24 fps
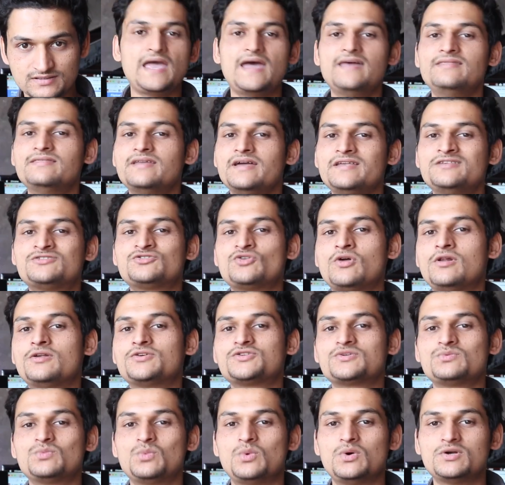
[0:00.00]
and the
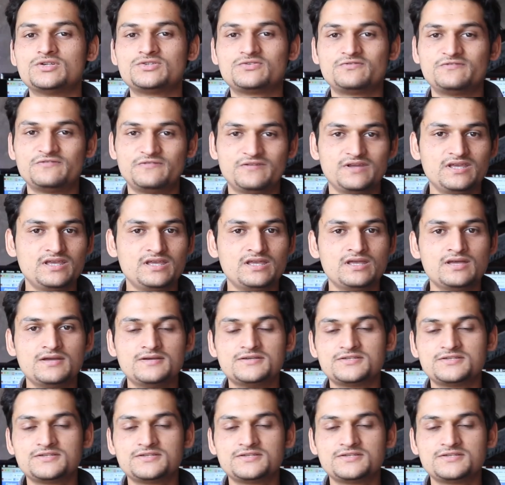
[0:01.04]
installation was free,